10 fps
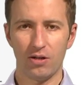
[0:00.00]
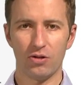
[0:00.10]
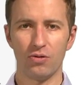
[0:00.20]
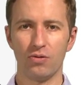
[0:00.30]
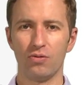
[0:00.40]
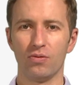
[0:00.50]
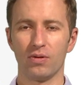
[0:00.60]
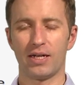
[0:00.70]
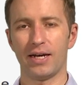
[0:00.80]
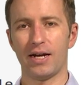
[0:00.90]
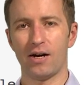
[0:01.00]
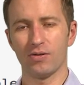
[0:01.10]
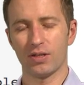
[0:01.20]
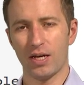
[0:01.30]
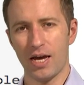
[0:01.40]
you get
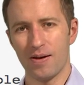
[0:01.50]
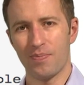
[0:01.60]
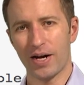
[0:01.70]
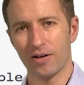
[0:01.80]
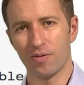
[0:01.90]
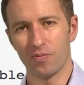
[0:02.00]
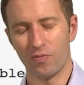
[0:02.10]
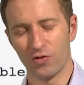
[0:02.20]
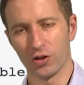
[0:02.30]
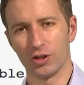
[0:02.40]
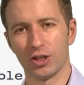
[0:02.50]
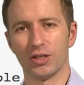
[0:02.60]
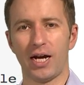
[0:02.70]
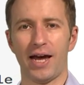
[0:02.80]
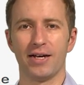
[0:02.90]
out a biome
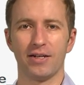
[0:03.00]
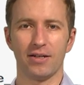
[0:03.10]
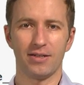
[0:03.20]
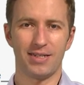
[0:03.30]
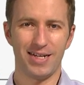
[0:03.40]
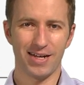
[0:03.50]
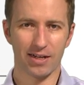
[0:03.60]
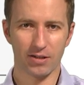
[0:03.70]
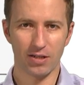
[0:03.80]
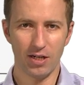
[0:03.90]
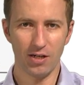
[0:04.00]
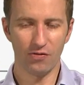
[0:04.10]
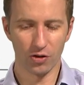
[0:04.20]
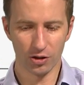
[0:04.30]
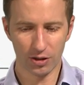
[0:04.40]
version and a txt
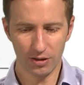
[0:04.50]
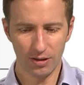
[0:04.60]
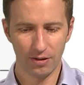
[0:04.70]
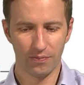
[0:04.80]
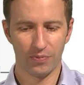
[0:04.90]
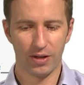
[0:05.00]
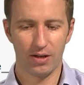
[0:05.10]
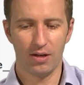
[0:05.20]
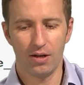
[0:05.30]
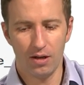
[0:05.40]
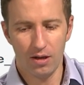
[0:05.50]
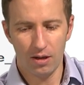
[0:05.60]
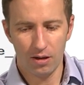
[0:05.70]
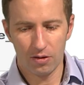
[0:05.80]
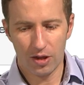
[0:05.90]
version.
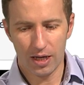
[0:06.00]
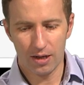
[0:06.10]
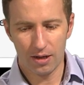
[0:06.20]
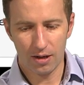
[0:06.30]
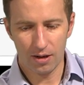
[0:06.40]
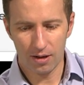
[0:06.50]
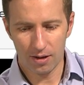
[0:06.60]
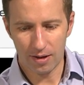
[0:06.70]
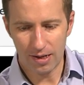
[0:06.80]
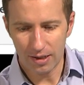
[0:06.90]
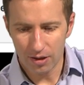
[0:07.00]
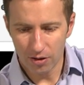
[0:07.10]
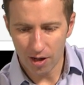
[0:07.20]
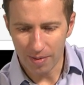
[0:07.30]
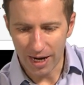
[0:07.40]
Then
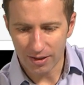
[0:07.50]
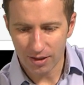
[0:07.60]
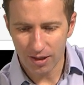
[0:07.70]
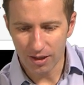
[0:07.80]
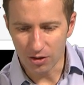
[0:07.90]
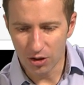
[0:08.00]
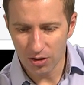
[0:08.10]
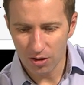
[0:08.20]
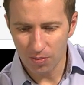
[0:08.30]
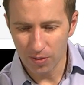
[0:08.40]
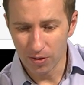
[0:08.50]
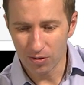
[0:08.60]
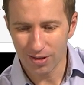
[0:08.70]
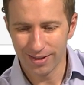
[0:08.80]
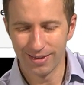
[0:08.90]
here I'm asking it just to
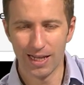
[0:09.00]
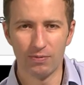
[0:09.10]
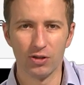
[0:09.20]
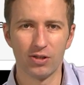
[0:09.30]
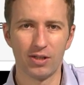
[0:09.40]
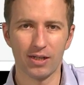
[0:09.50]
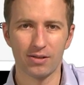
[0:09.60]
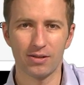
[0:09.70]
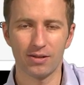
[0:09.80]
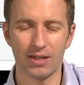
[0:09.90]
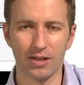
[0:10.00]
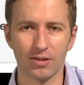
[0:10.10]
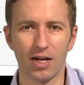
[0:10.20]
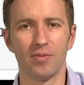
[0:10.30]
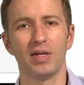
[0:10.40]
produce level 6
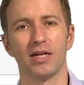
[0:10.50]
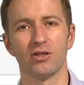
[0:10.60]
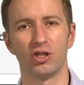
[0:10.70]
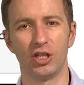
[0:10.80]
taxonomy, that's